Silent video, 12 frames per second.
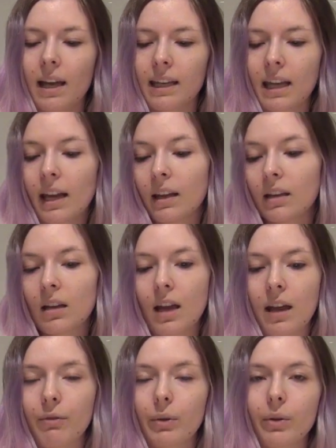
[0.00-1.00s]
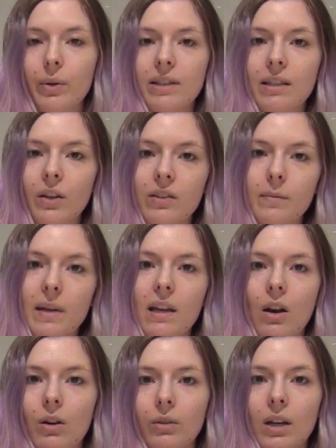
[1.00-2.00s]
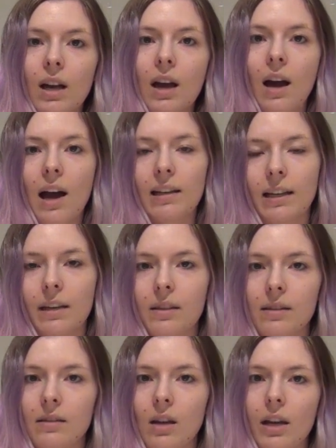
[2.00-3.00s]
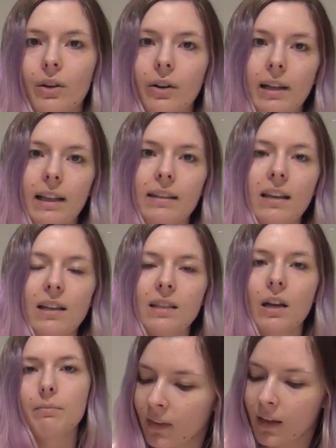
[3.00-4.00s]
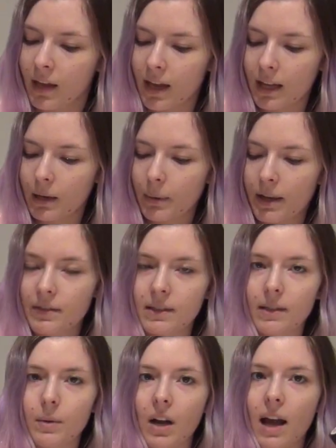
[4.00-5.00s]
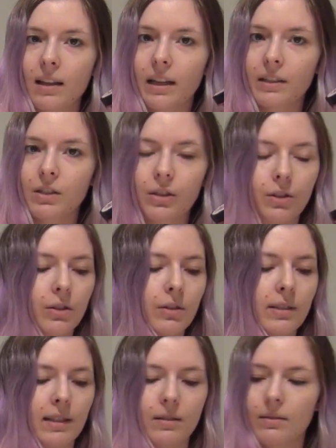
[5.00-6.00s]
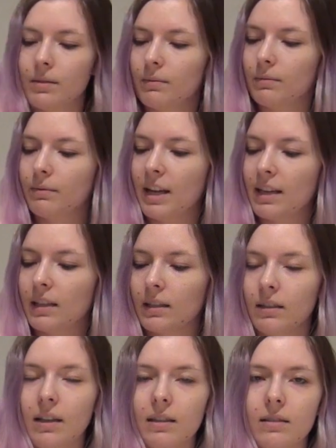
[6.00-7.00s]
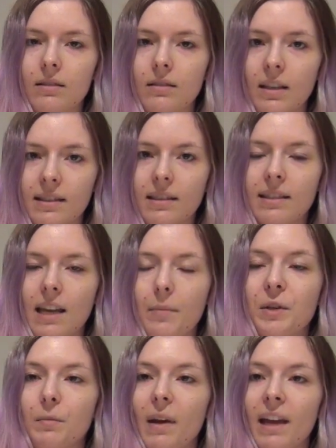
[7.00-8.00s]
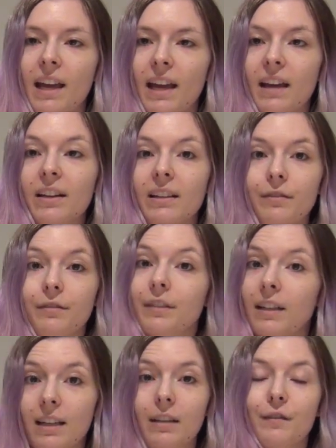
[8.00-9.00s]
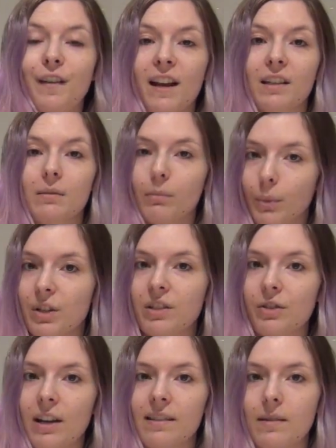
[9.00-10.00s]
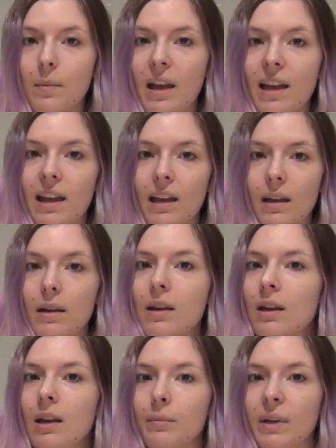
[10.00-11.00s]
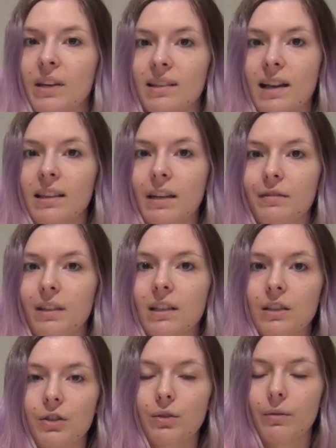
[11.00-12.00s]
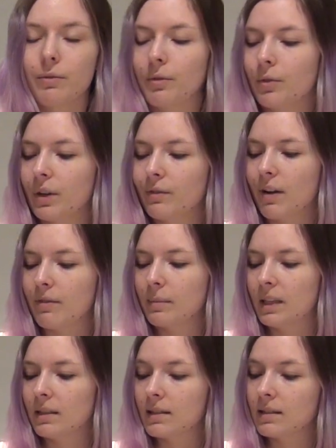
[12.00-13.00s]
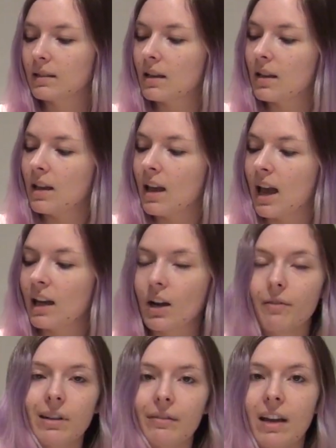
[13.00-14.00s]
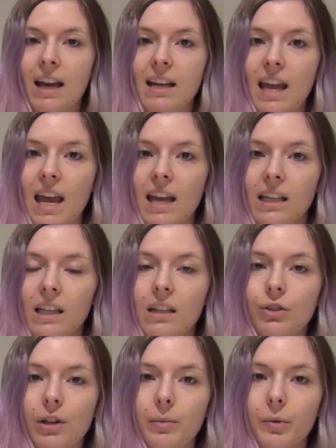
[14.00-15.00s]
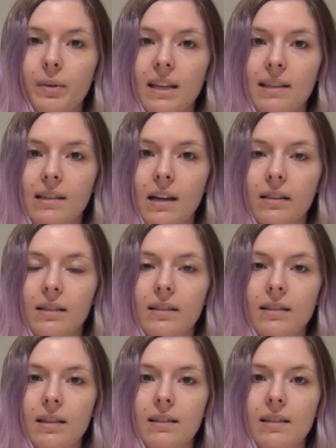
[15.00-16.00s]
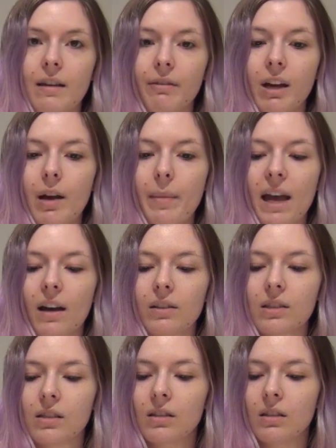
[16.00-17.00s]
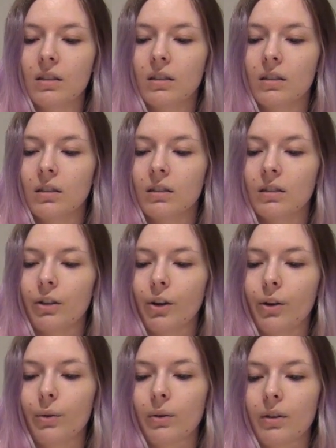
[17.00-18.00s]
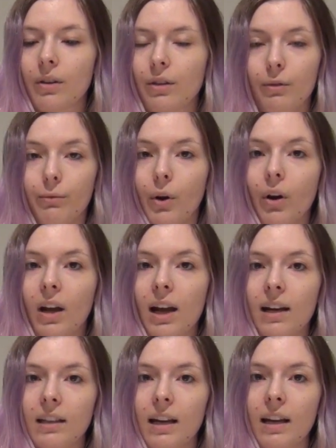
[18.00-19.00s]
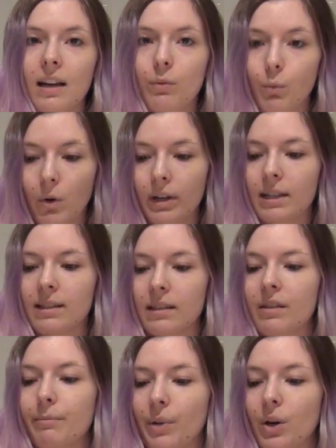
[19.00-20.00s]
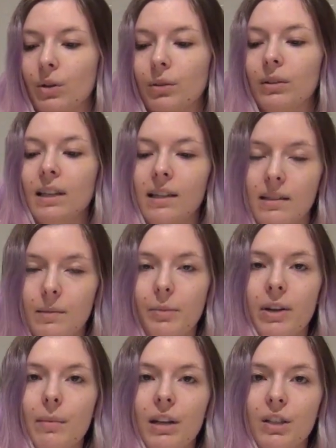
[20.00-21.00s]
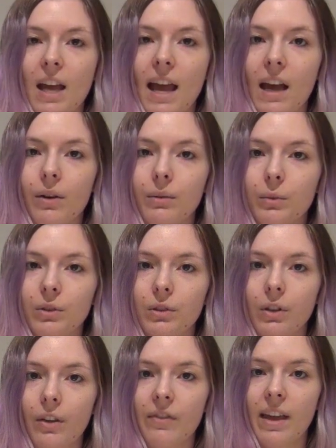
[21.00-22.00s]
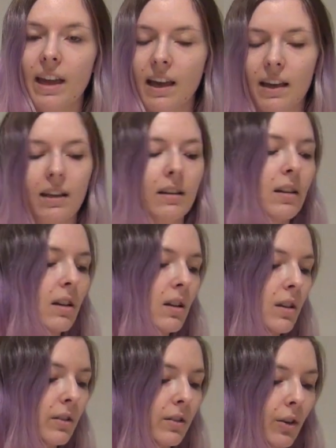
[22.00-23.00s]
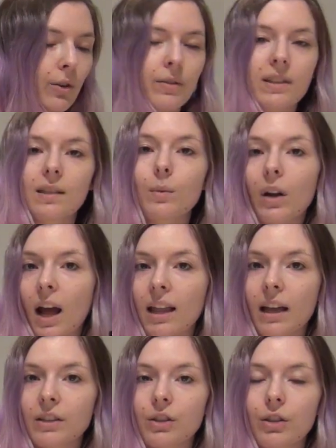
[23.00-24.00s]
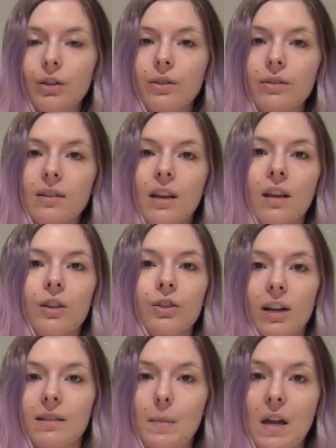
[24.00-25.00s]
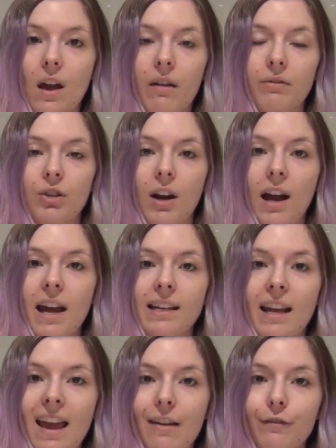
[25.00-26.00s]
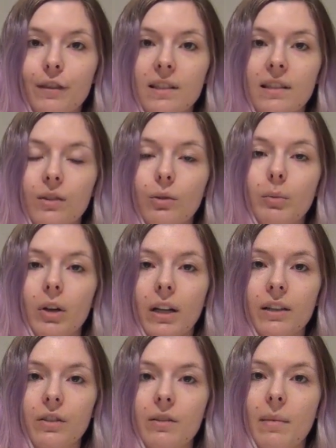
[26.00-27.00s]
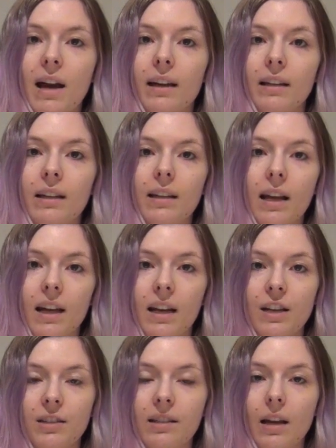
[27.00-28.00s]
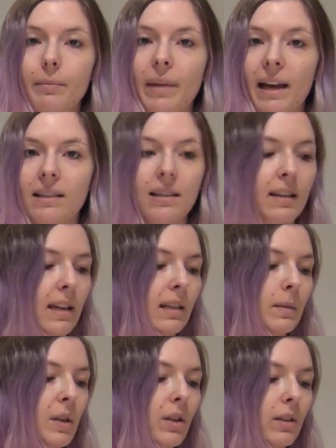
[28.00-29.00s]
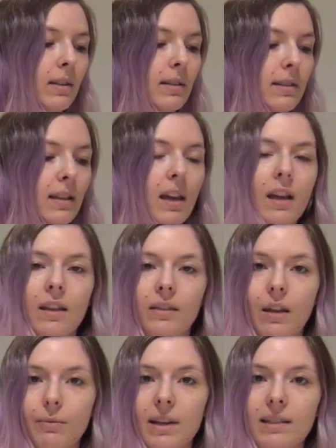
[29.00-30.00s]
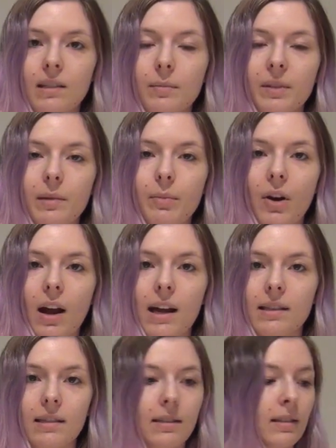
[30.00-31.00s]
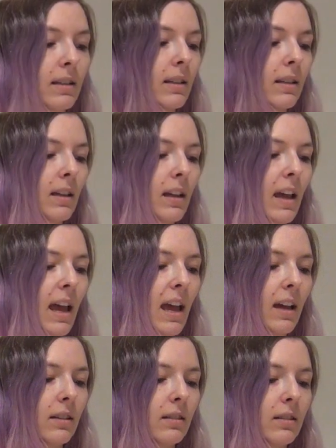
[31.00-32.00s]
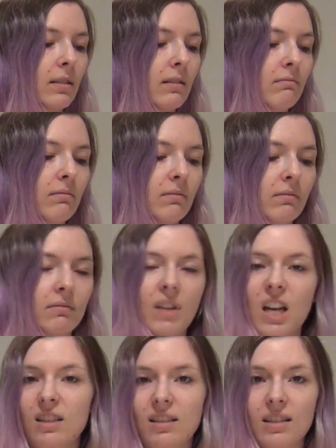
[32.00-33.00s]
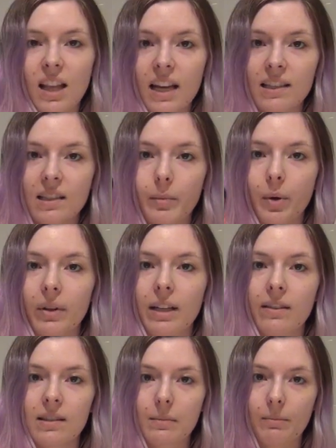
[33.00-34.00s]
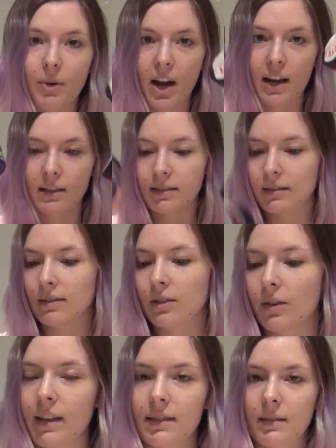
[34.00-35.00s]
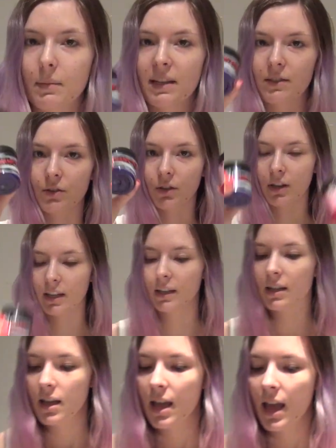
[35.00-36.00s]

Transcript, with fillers: Again, everyone always tells me, oh, I like this dye or I like that dye. Anyway, this is what I like to use. It's vegan, it doesn't damage my hair. It in fact moisturizes my hair because I leave the conditioner on for 45 minutes. And I've never had any trouble with these colors. It's never come out you know, the wrong color. What is in the bowl is pretty much how it will look on the hair. So this is what I like to use. Trust me, I've tried every single product on the market and I just come back to these because they're reasonably priced and I just like supporting this brand. So that's my story.